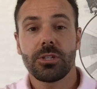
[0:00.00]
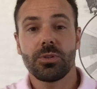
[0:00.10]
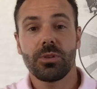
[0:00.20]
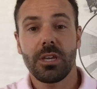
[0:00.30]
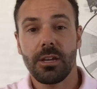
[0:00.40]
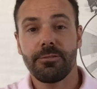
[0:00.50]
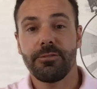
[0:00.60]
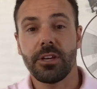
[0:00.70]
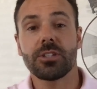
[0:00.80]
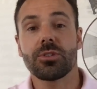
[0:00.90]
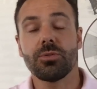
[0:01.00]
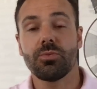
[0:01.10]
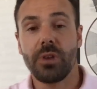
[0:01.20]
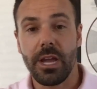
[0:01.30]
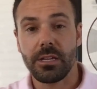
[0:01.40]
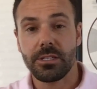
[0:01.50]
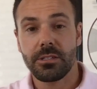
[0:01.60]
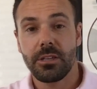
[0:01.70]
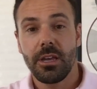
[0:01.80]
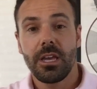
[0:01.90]
to get fit to
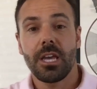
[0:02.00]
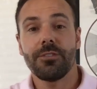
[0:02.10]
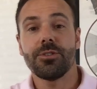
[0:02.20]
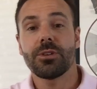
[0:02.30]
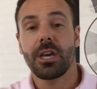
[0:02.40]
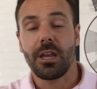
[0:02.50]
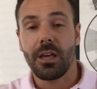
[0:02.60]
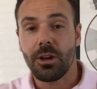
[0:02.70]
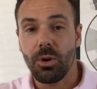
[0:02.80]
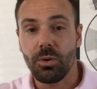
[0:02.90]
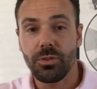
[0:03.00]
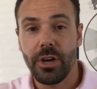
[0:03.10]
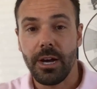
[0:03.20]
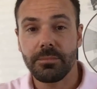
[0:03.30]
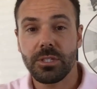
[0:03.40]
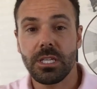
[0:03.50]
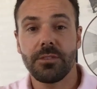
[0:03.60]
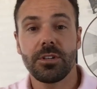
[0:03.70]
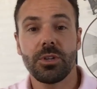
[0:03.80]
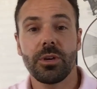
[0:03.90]
race. If you cannot hold up to
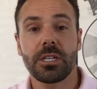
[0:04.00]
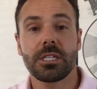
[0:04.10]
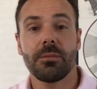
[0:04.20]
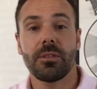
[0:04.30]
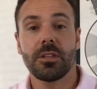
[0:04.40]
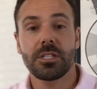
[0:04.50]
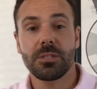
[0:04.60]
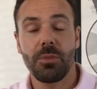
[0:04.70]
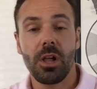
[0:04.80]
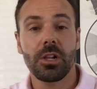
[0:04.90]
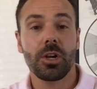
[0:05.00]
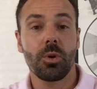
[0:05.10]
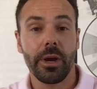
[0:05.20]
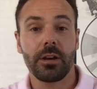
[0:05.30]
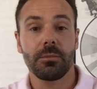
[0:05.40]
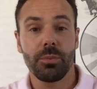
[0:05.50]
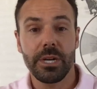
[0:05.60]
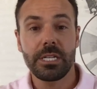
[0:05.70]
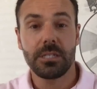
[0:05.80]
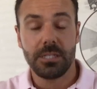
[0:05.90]
even doing some of the smaller, quicker
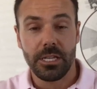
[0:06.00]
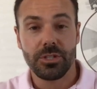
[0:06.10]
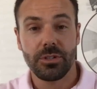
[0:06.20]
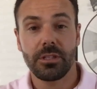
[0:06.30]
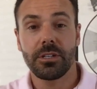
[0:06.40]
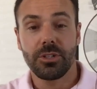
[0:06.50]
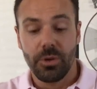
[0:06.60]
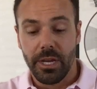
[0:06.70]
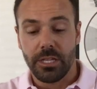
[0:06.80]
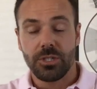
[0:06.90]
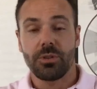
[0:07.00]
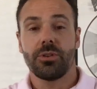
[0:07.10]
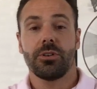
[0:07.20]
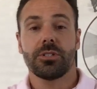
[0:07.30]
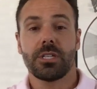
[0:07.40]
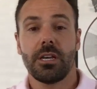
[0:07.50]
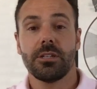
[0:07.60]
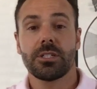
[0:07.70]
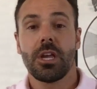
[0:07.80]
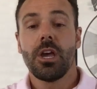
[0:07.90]
breezes that they're doing at 2-year-old
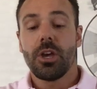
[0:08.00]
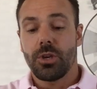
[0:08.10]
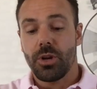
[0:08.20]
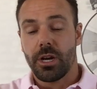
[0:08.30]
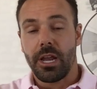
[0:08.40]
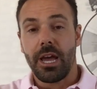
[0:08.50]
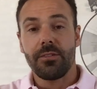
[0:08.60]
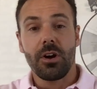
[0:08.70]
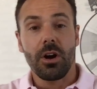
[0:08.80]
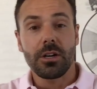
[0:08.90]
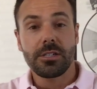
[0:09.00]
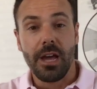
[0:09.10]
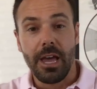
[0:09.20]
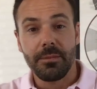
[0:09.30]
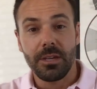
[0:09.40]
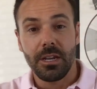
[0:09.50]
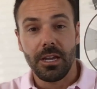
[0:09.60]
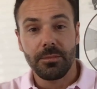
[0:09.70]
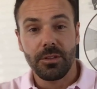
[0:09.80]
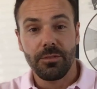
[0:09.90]
sales, you're going to have a hard time getting
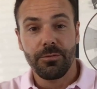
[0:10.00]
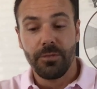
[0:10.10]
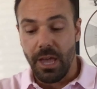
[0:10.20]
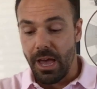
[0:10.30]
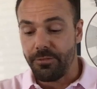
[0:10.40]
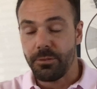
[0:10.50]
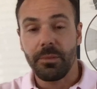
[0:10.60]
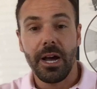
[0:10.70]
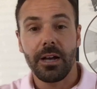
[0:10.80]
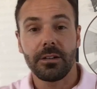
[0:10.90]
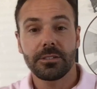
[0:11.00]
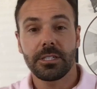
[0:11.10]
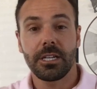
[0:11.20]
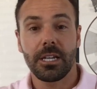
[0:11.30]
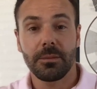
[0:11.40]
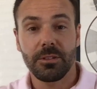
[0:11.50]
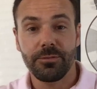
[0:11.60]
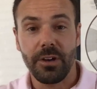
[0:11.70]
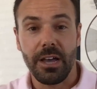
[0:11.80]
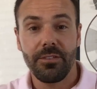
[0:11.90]
up to half a mile, to getting up to
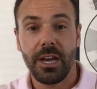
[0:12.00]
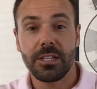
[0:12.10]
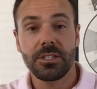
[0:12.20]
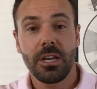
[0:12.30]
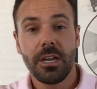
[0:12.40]
5/8,